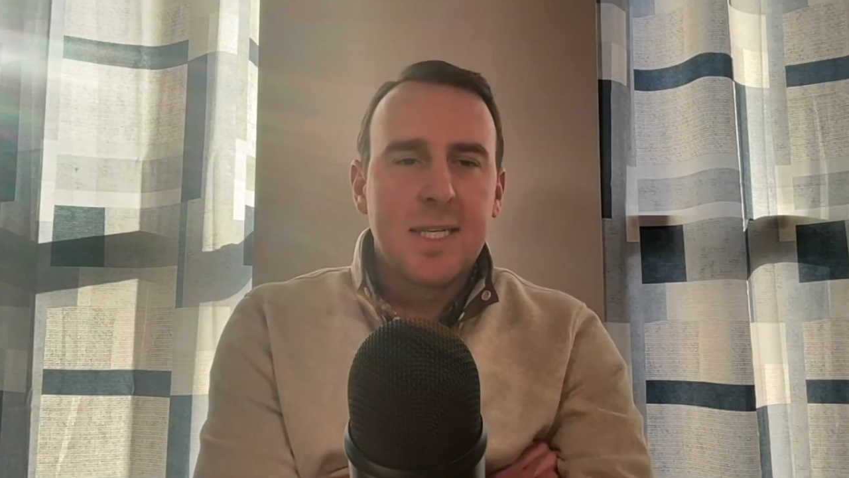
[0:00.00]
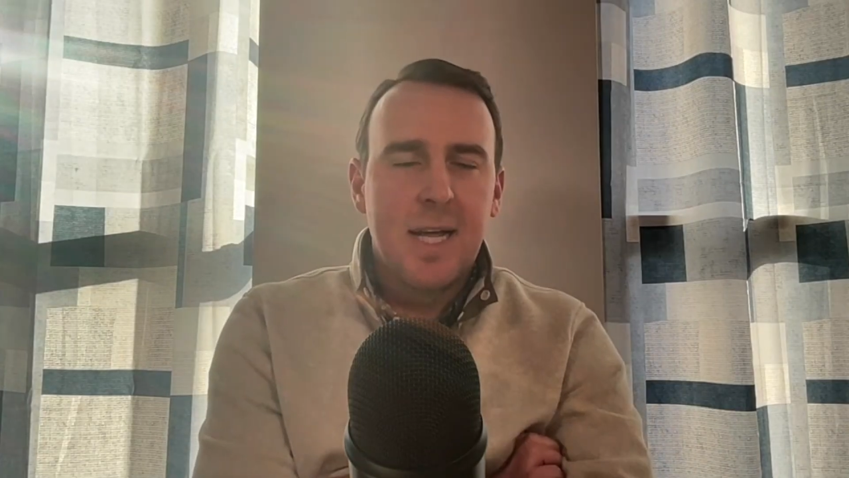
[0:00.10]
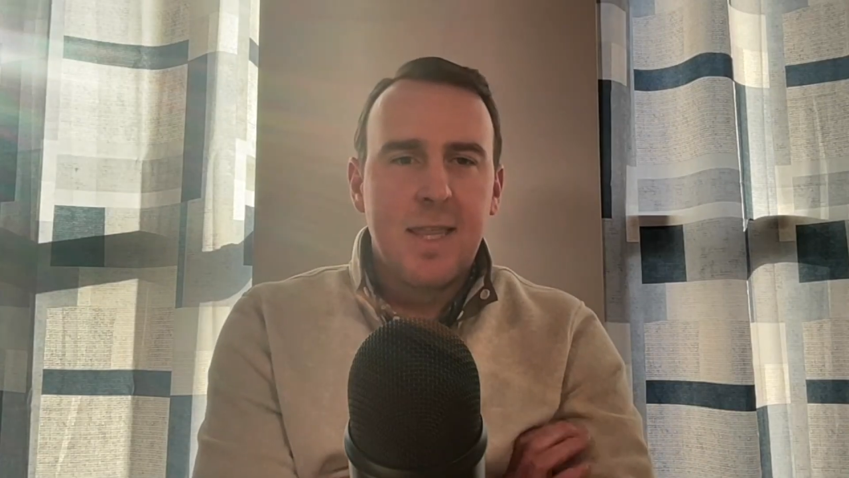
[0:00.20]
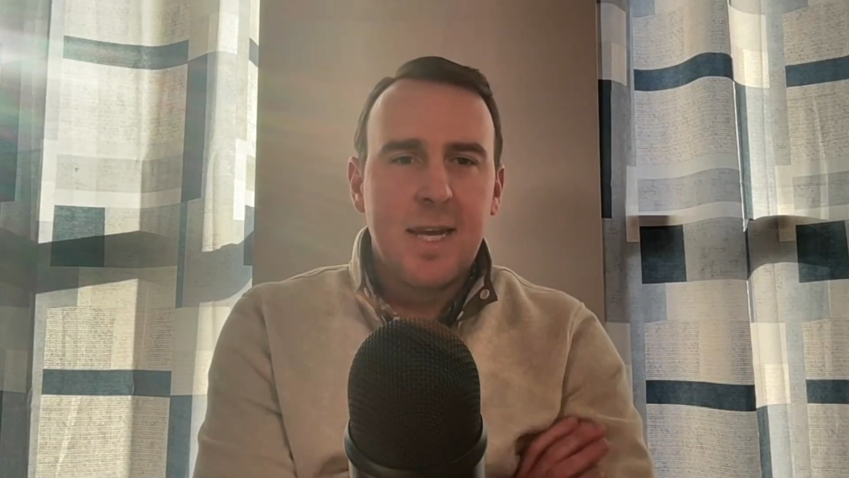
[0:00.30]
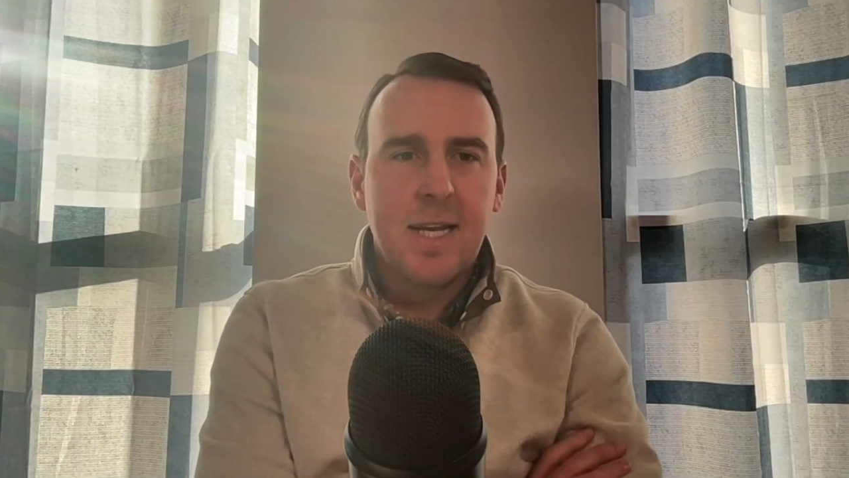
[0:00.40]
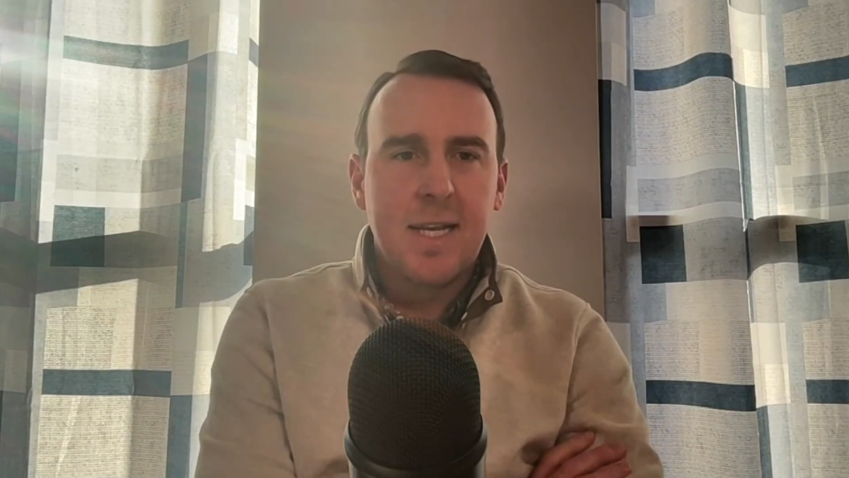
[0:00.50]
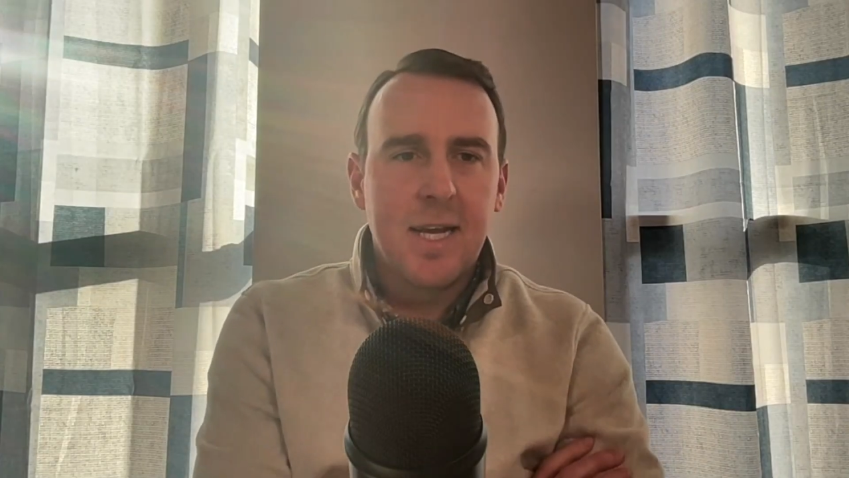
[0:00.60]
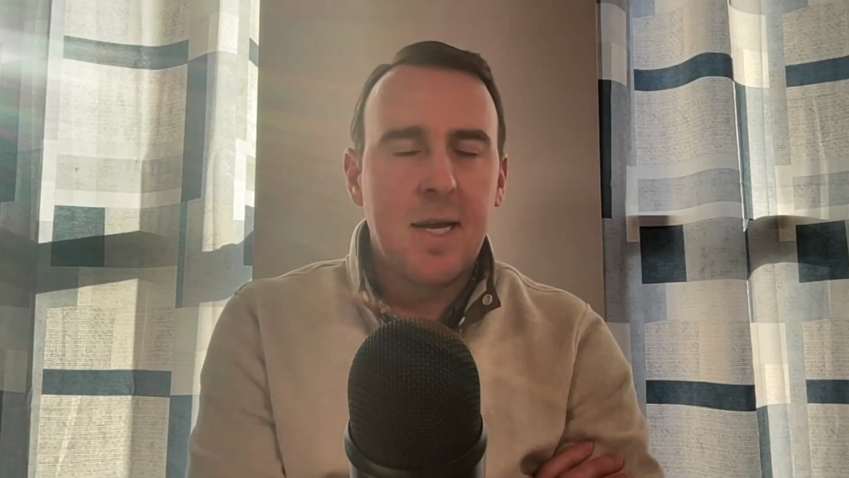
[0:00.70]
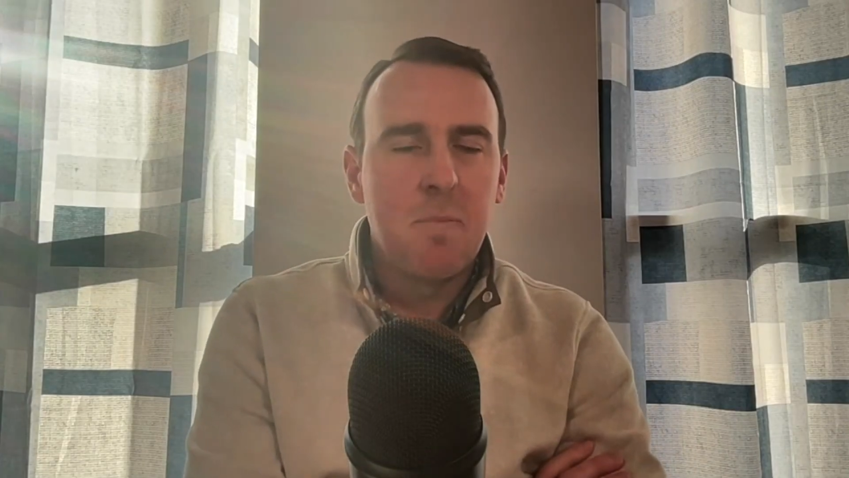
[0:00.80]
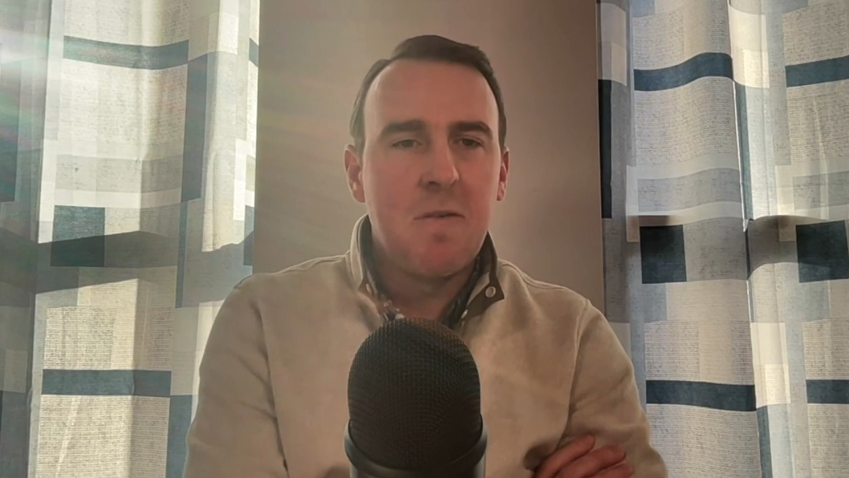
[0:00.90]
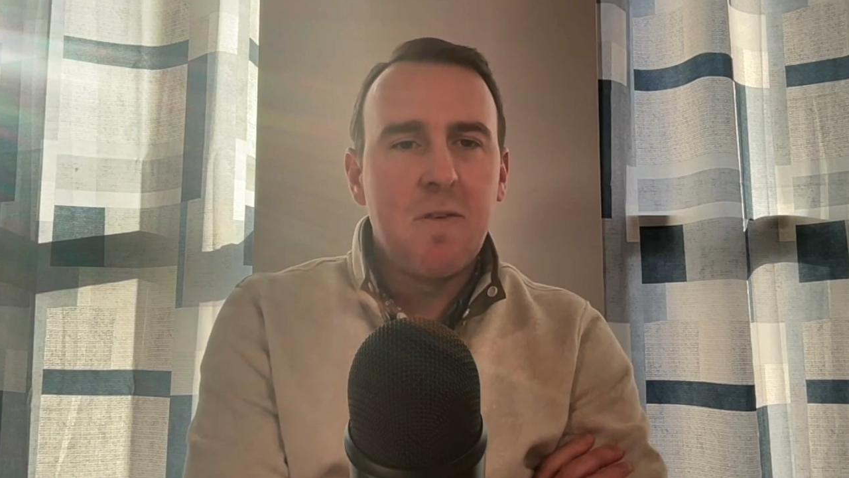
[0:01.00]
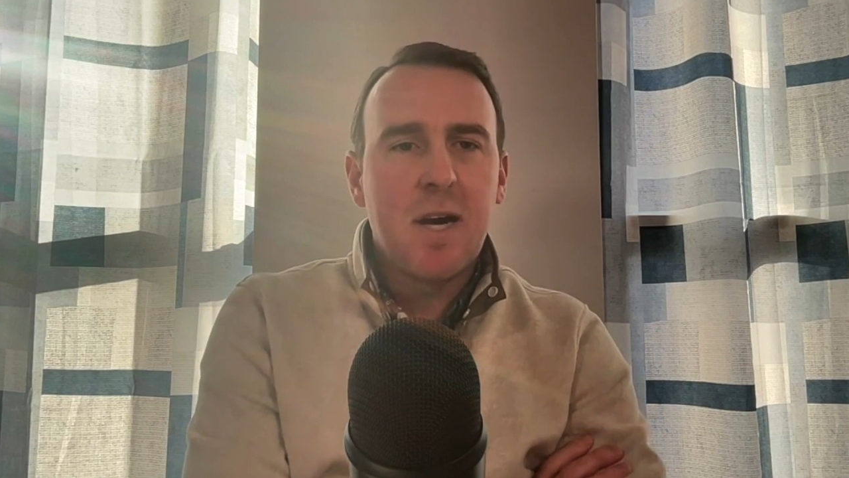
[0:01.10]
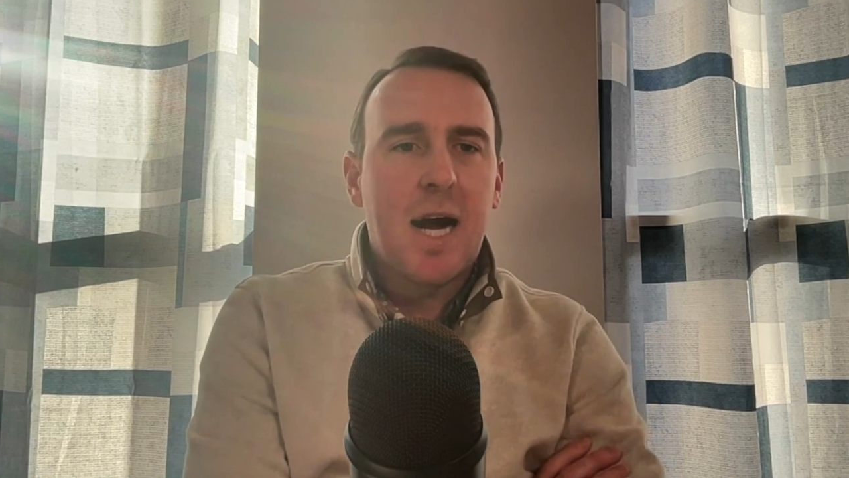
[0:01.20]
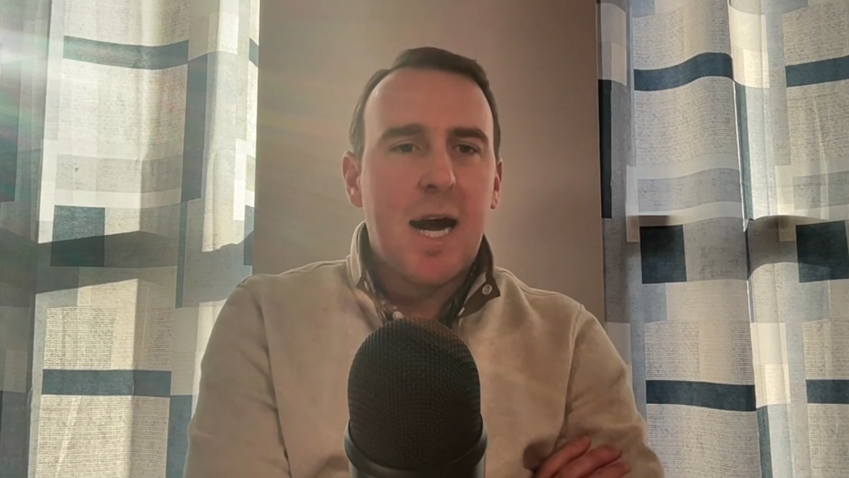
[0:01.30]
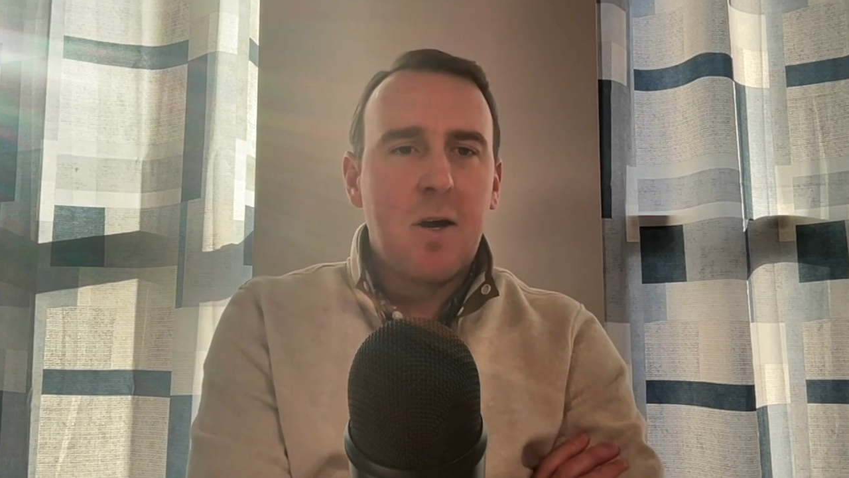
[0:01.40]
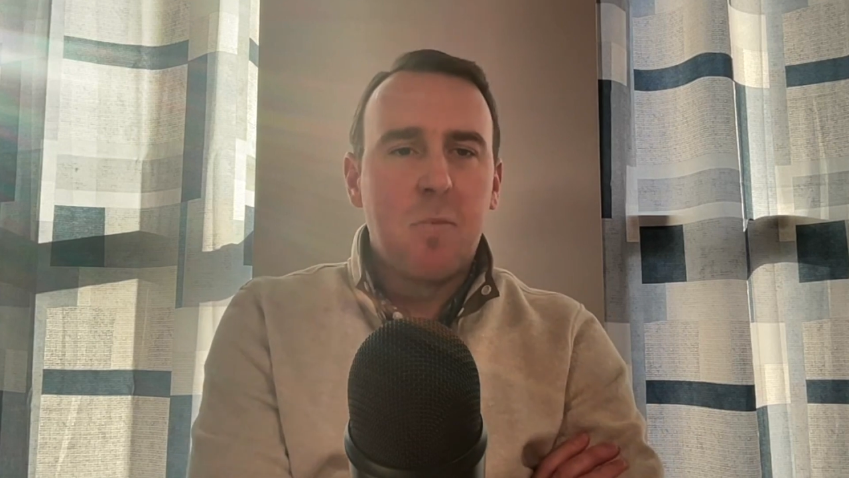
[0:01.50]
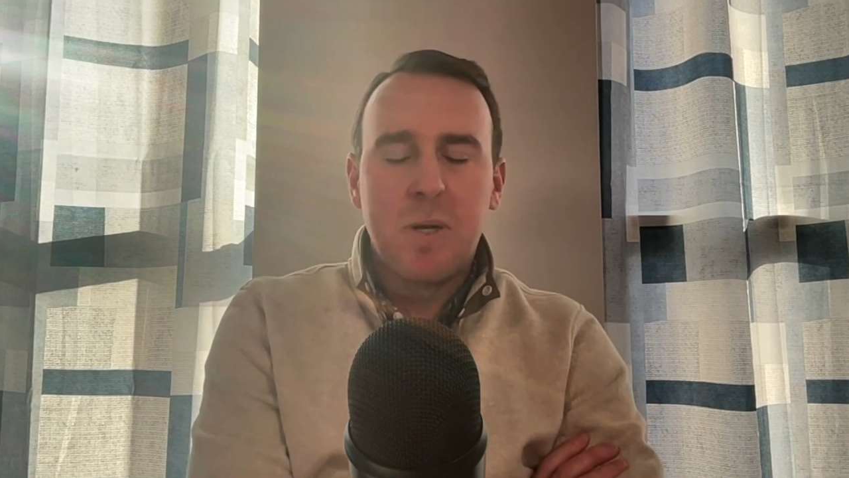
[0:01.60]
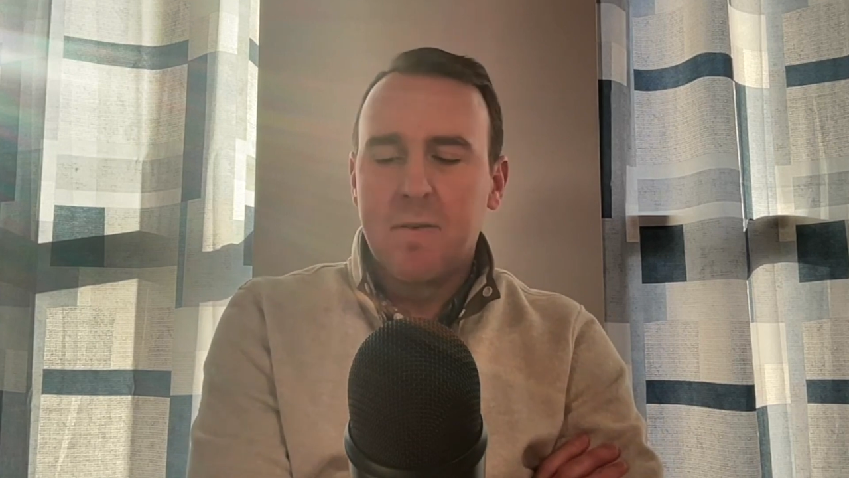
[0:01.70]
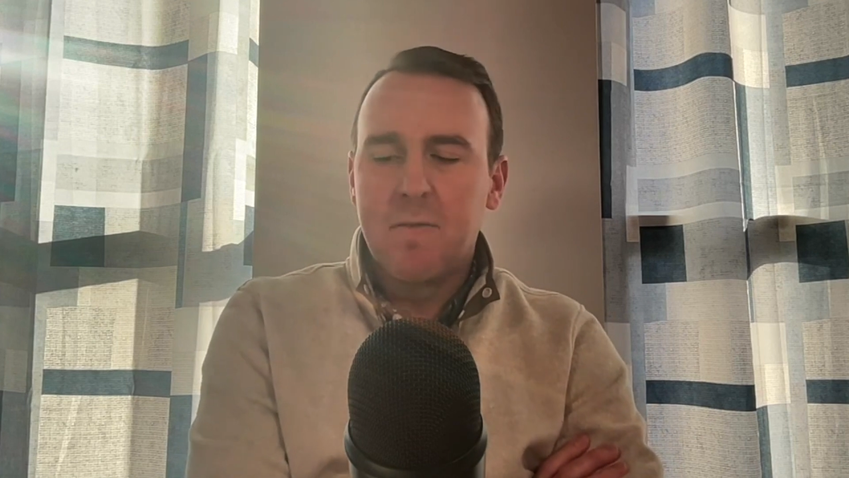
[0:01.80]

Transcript: And I think it can be very eye-opening